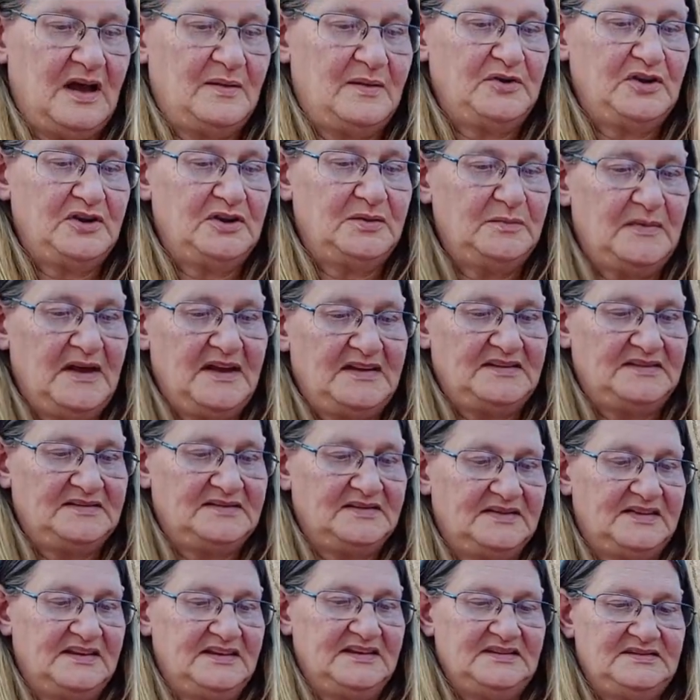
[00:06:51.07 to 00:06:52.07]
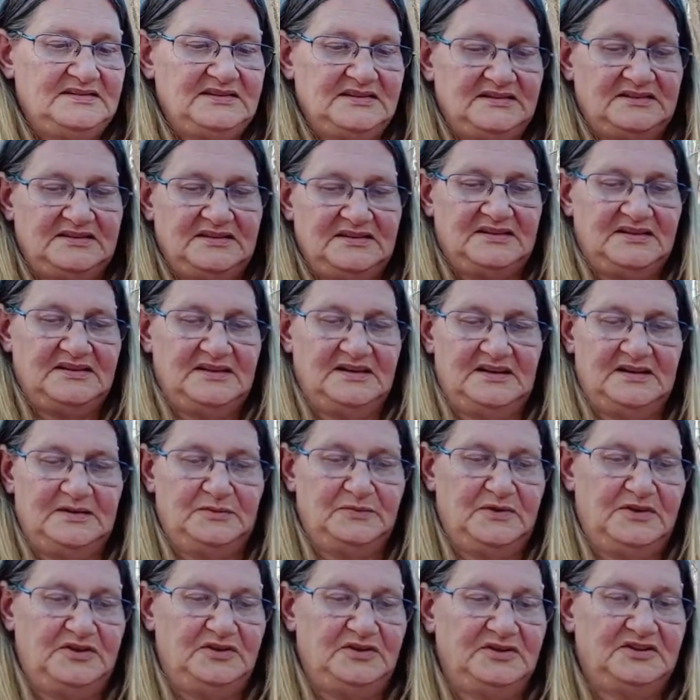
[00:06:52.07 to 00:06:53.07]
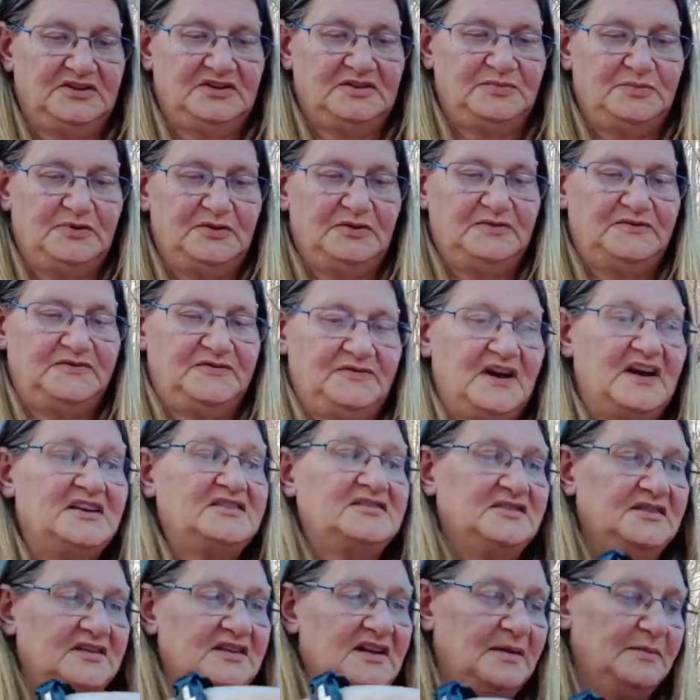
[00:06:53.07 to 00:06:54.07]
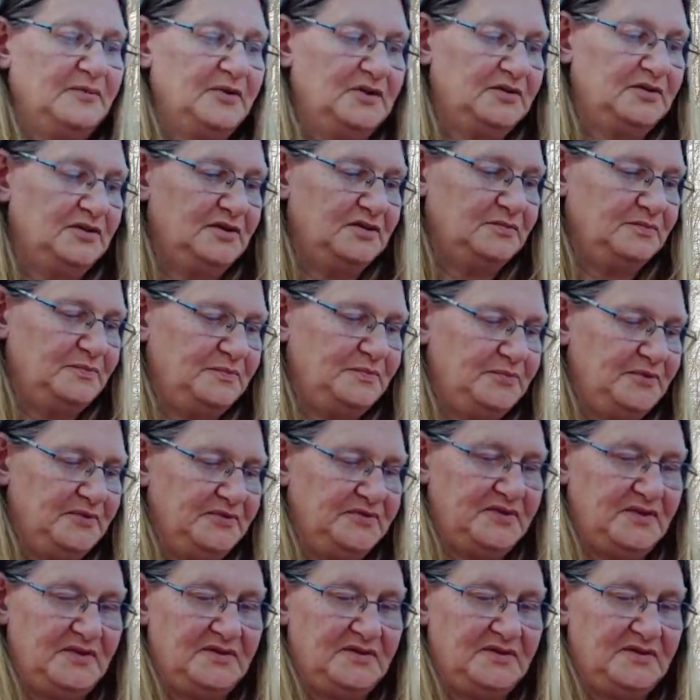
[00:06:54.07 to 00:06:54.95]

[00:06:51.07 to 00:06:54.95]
I'm going to mix these into the, where you can just put fresh, and then I'm going to put